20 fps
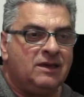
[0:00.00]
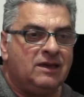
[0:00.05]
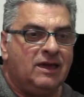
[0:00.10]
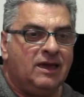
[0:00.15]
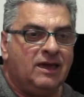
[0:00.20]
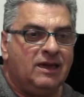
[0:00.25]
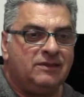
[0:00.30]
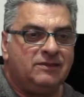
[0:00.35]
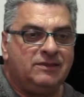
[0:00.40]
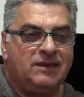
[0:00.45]

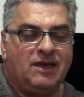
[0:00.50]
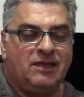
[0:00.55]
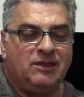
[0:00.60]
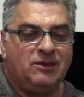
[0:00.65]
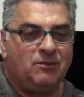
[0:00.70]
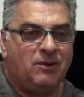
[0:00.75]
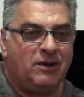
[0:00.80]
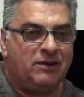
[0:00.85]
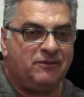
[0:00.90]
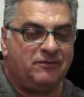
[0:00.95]
And the
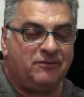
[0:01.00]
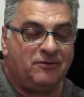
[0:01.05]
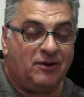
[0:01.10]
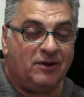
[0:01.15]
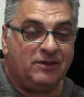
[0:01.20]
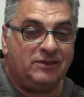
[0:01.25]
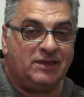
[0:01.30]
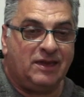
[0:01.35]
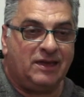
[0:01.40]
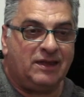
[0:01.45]
only way to
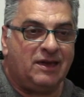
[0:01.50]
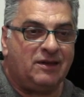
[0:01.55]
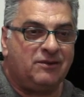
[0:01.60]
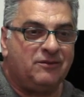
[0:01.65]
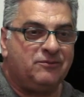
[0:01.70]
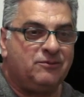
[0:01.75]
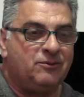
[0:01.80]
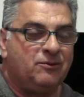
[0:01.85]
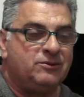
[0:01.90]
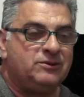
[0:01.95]
find that out,
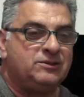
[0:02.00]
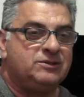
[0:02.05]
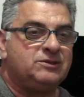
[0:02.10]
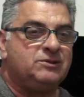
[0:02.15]
of course,